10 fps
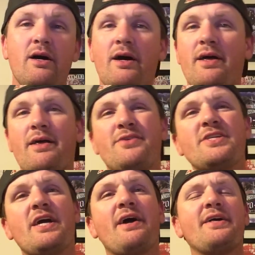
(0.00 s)
Uh, and
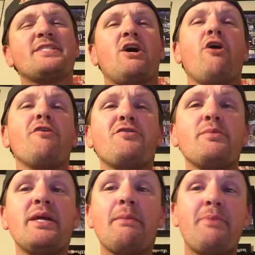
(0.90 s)
see, it's hard
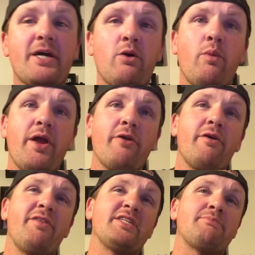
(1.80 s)
for me to pick a winner
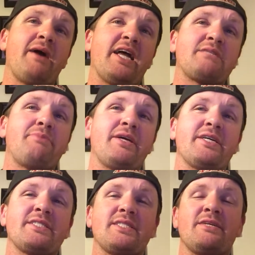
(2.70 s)
in this match
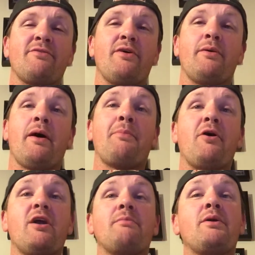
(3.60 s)
because uh, a
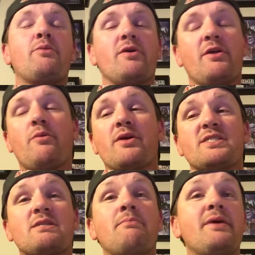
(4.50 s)
part of me really
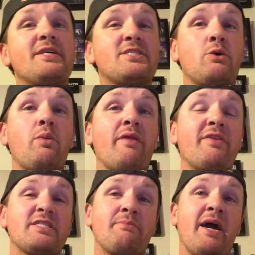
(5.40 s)
wants The Miz to win
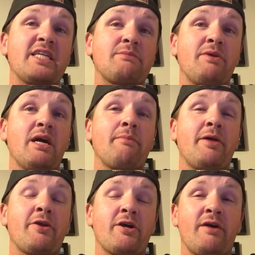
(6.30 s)
this match and become
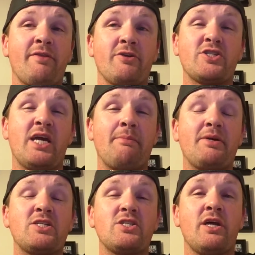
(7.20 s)
Intercontinental
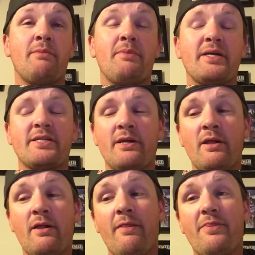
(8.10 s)
Champion. But
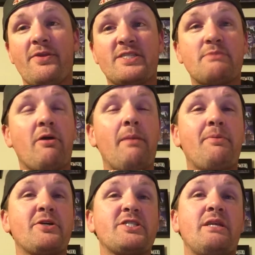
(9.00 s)
the smart
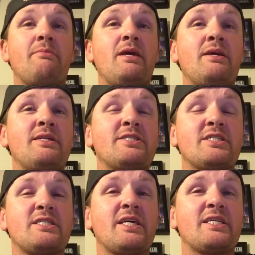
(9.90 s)
person in me
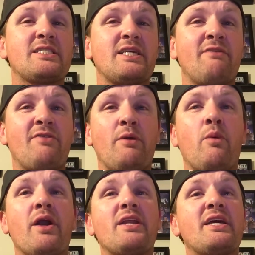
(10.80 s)
just thinks if they
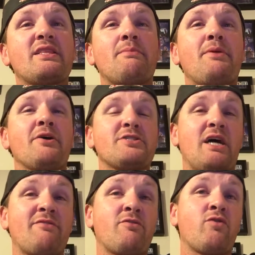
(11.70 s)
wanted to get the belt
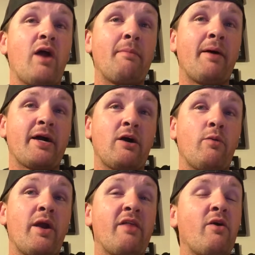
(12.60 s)
off of Ryback
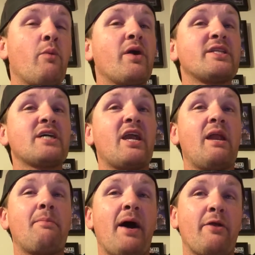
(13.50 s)
already, they would have done
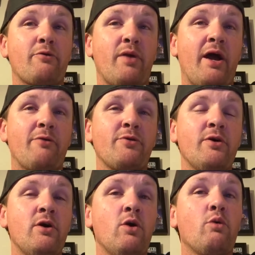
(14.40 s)
it at Battleground,
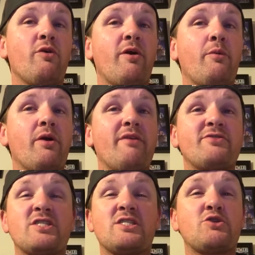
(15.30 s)
where they would
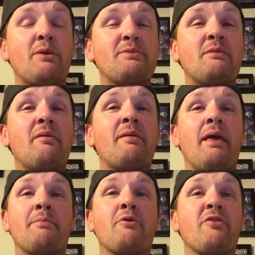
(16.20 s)
have just stripped him and,
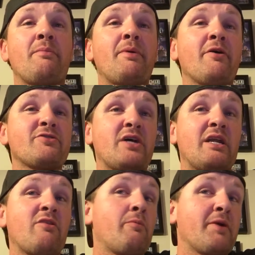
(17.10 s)
and put the belt
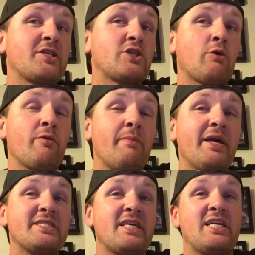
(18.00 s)
on either Big Show or
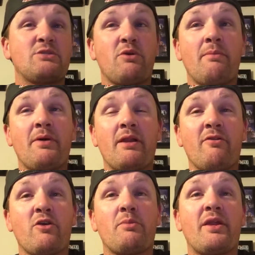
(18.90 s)
Miz. They just would have been a
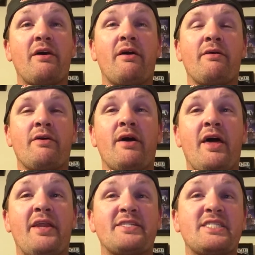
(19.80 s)
little bit uh,
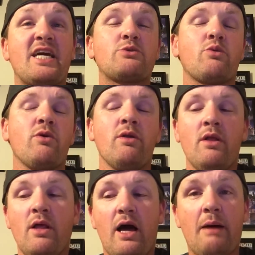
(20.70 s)
ahead of schedule
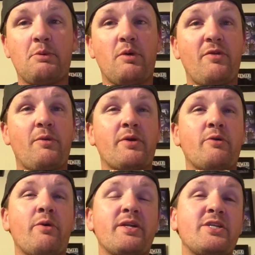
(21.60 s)
of what they were
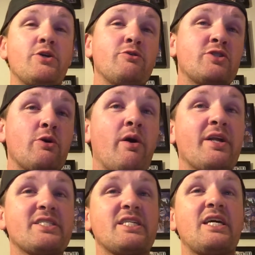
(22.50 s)
going to do. So
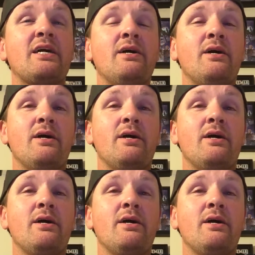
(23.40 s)
honestly,